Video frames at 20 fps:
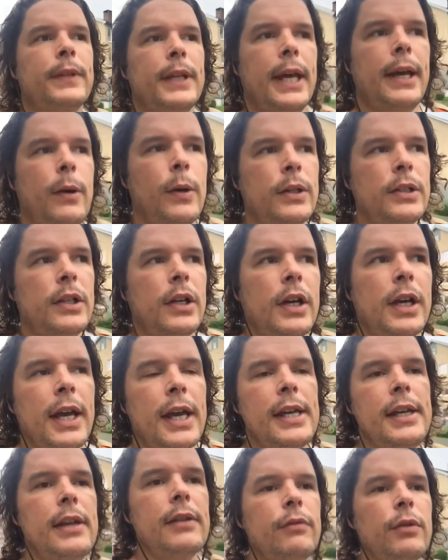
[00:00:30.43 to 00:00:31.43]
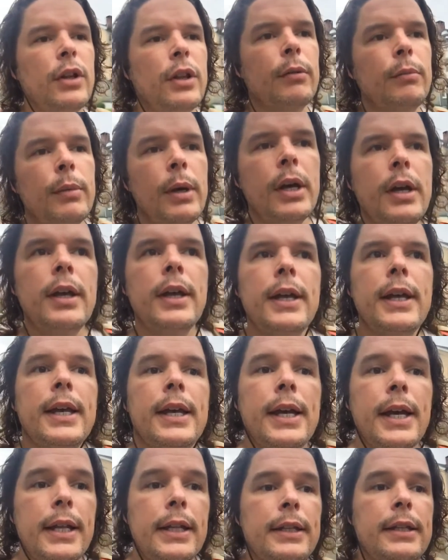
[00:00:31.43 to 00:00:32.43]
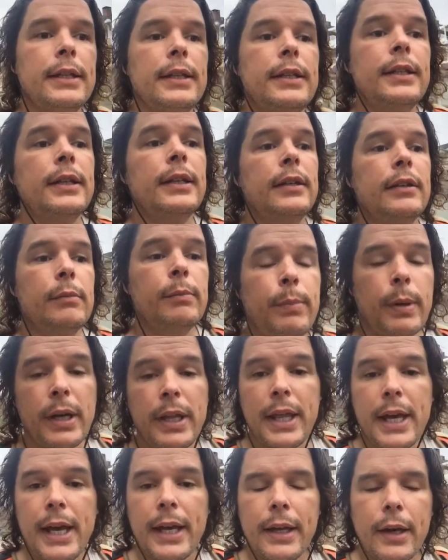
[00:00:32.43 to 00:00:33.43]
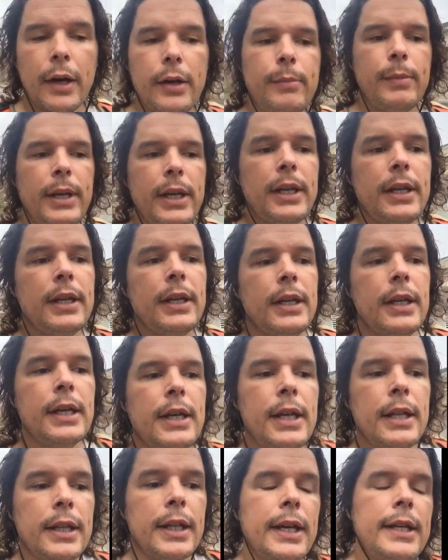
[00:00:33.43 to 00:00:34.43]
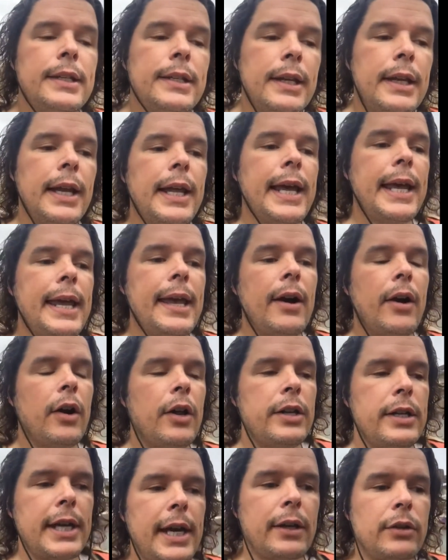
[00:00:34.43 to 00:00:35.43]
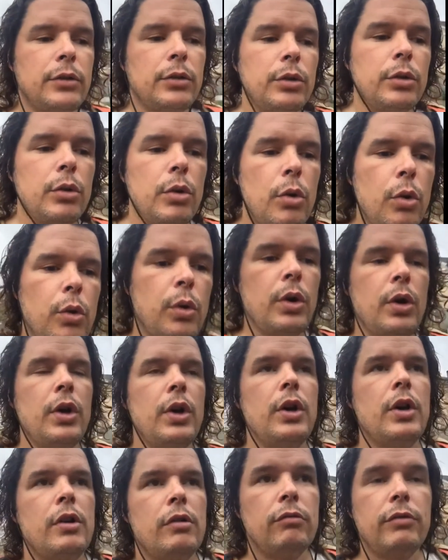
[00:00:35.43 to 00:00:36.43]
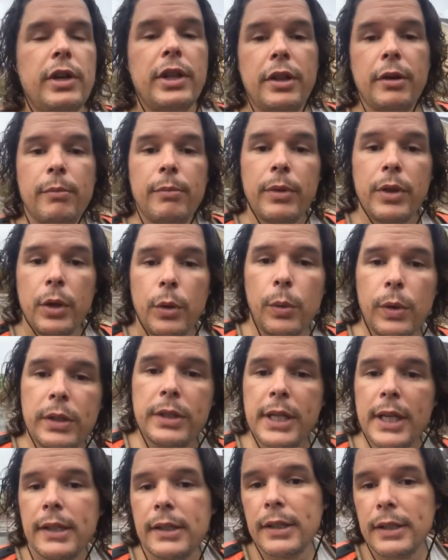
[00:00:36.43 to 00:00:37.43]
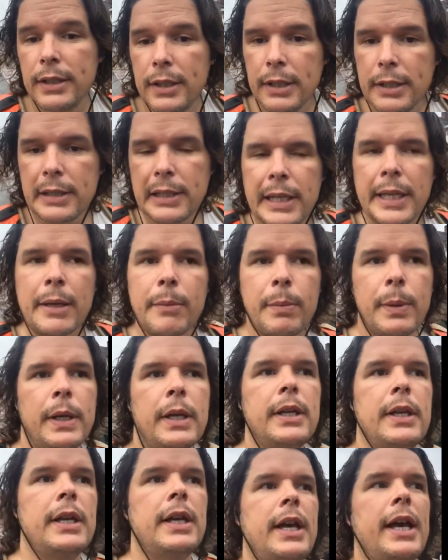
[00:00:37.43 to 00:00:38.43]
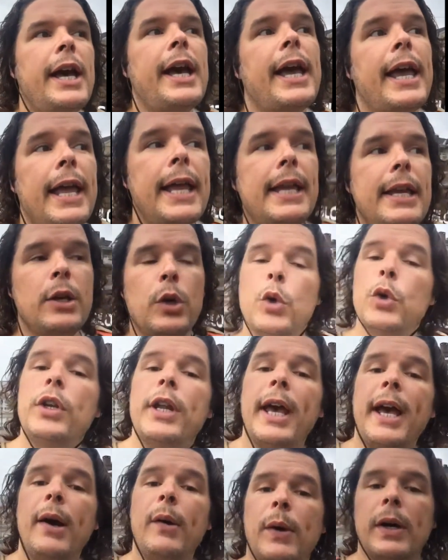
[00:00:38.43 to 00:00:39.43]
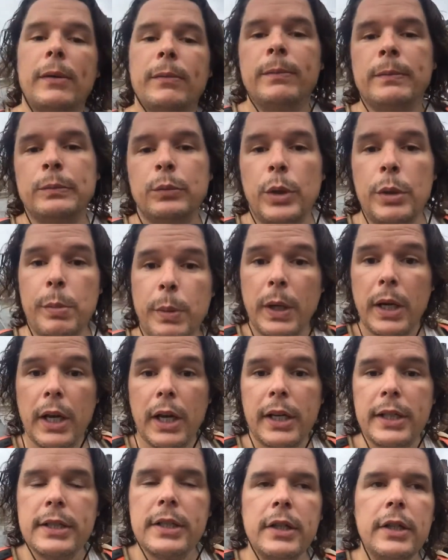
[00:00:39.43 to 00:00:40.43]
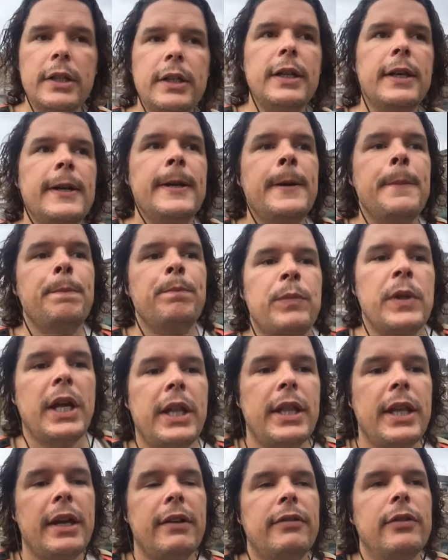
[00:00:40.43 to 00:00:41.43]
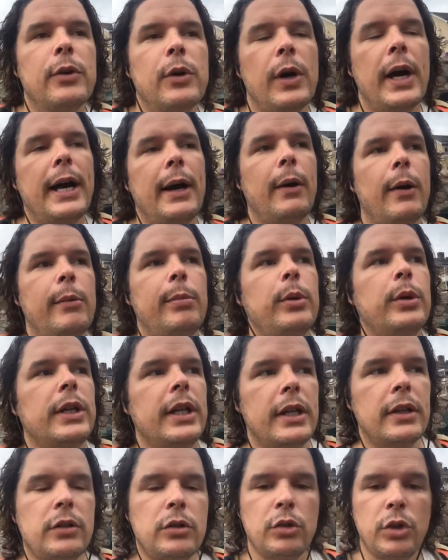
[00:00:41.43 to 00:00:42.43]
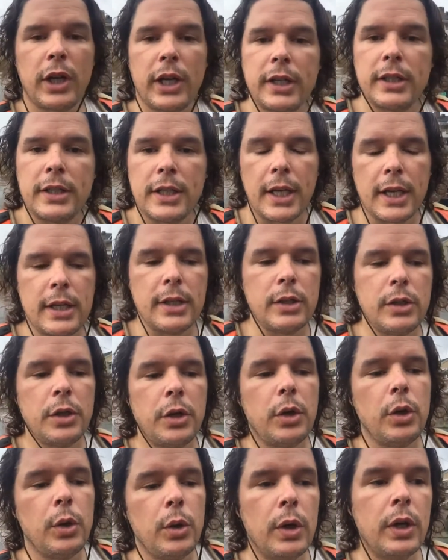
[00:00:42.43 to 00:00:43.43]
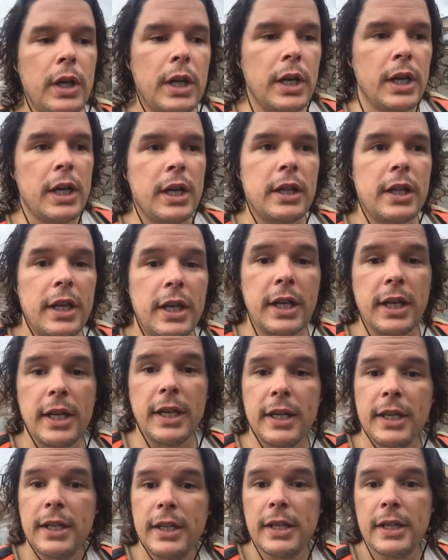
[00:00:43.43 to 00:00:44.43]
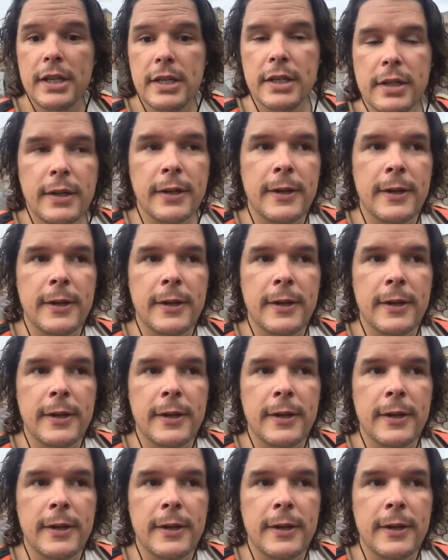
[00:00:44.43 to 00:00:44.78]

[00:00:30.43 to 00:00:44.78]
our circadian rhythm, and by that I mean they delay our natural rhythm that would send us to sleep at a good hour. We put lights on, and therefore our body is tricked into thinking it is